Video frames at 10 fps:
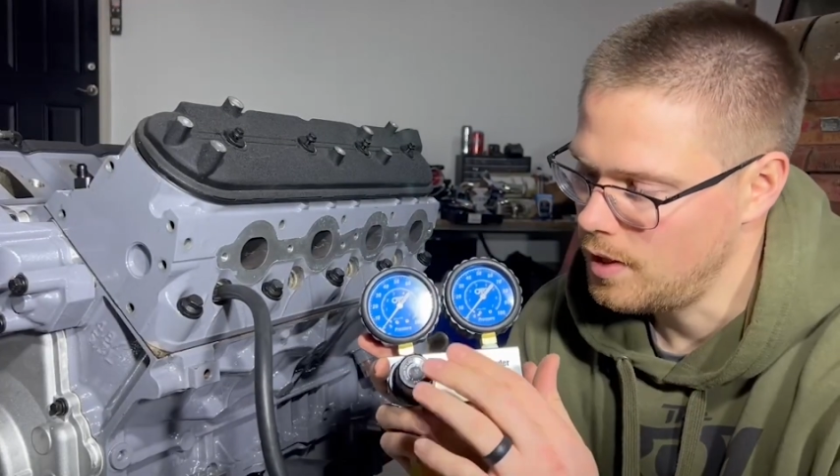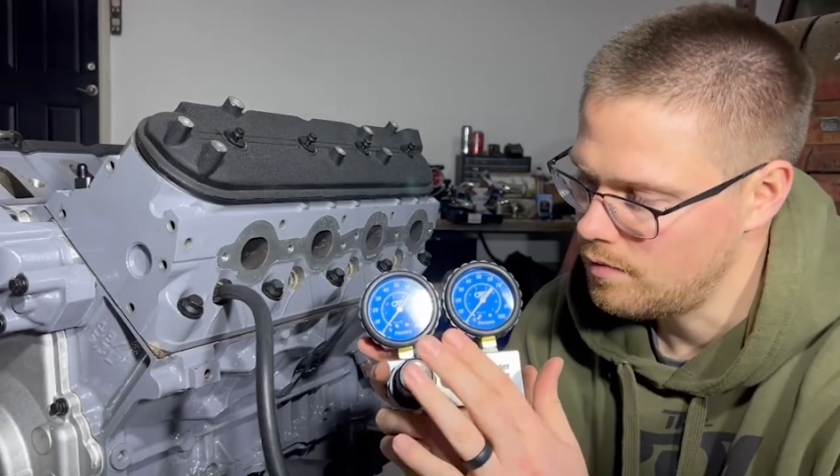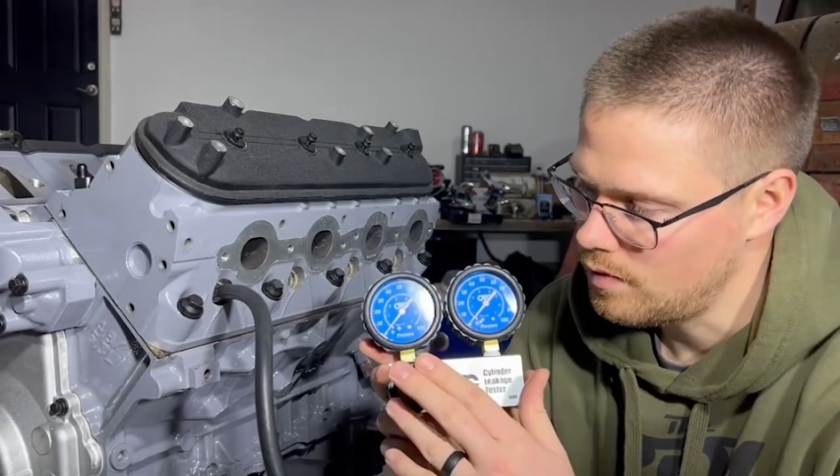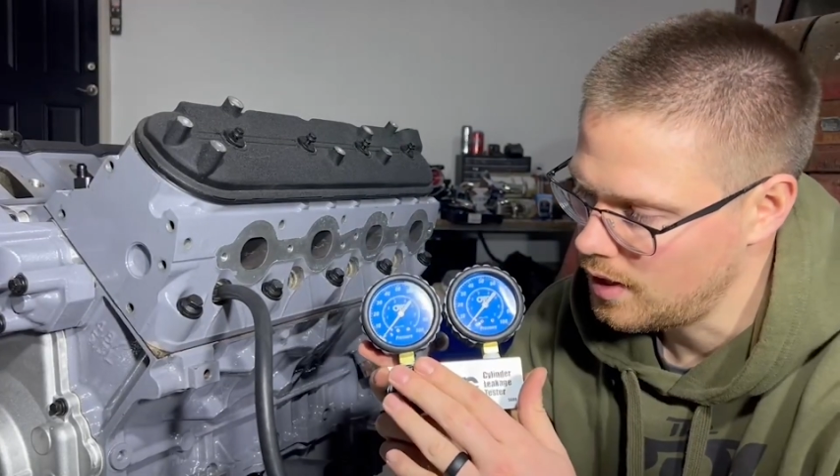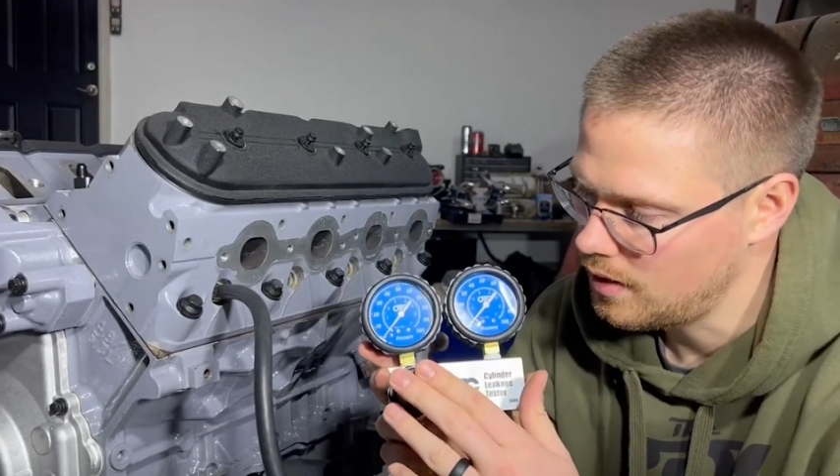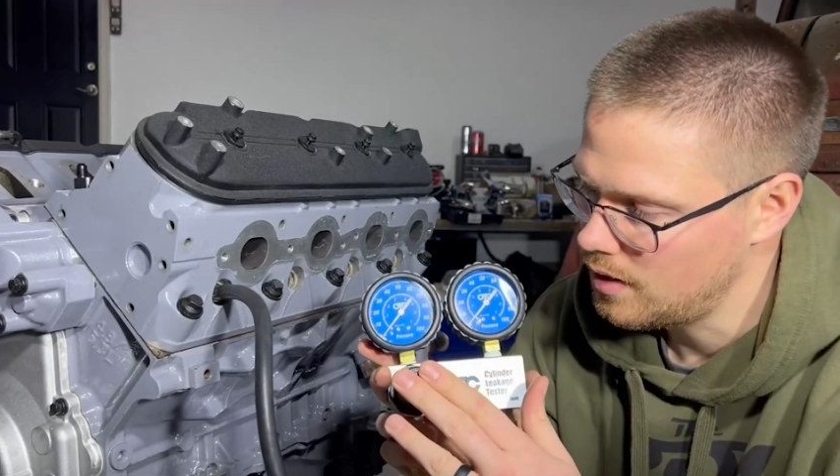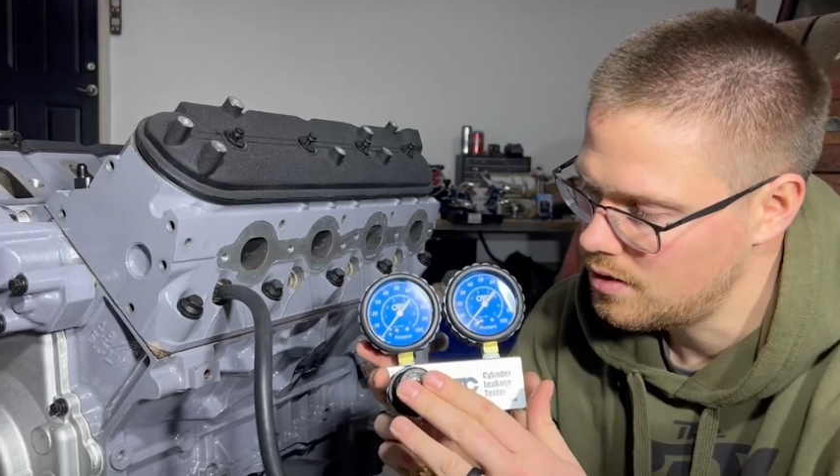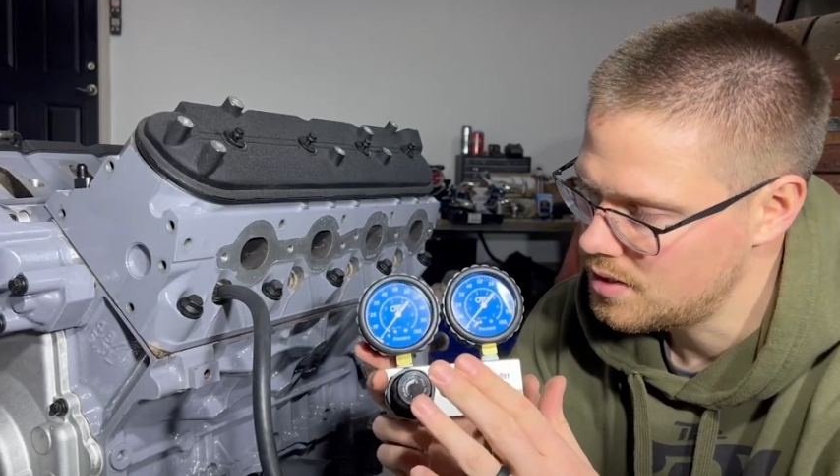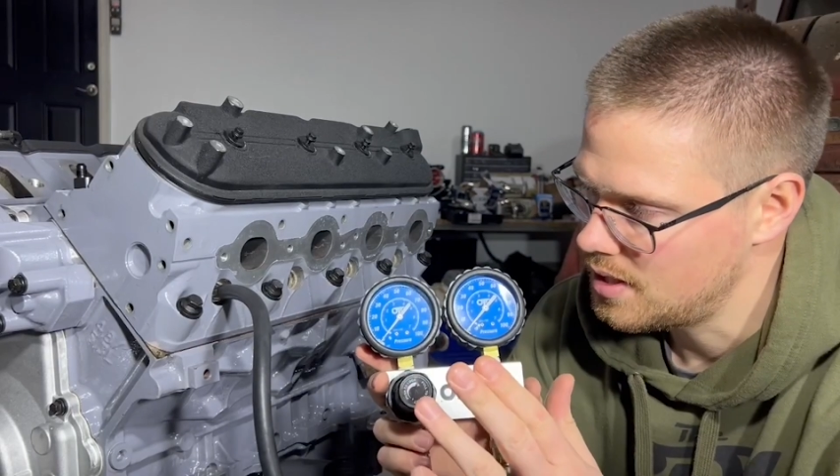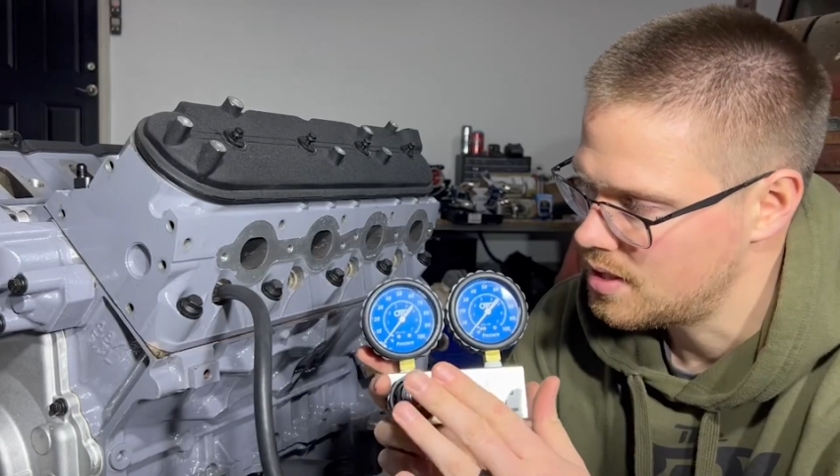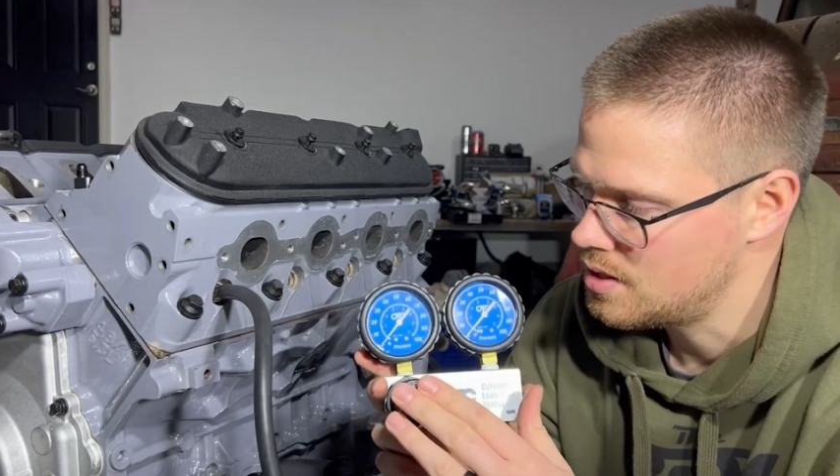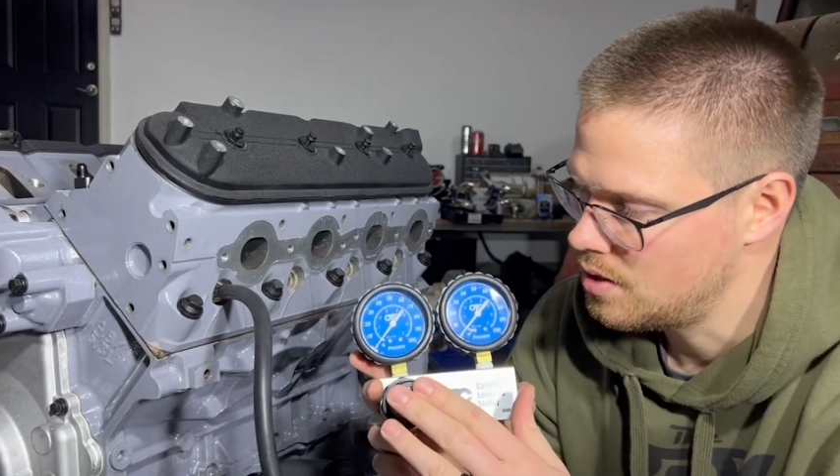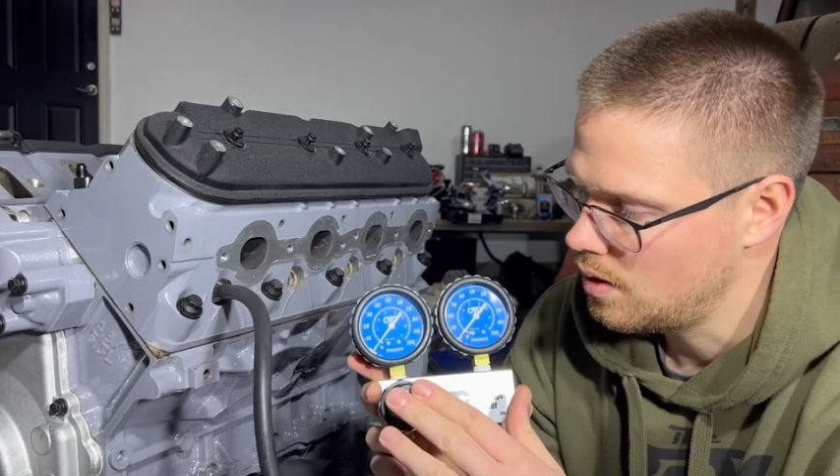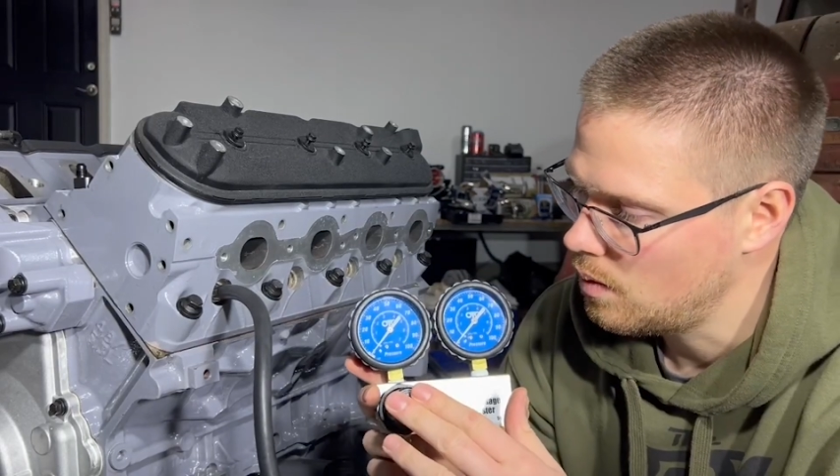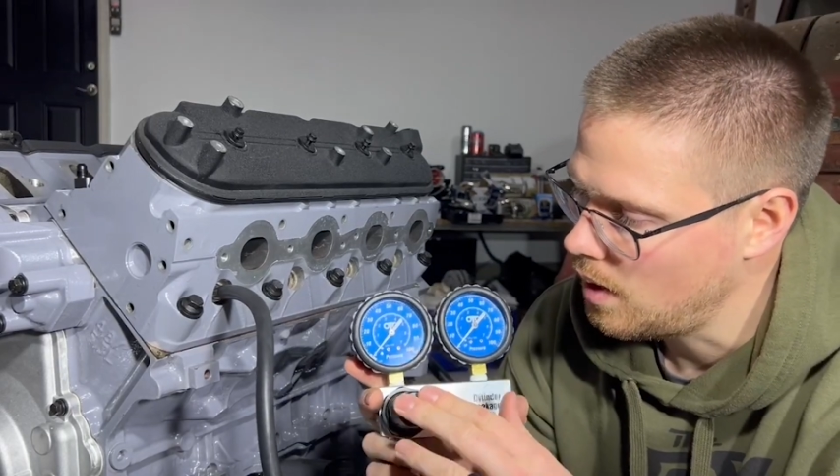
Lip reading: have a regulator set to 0.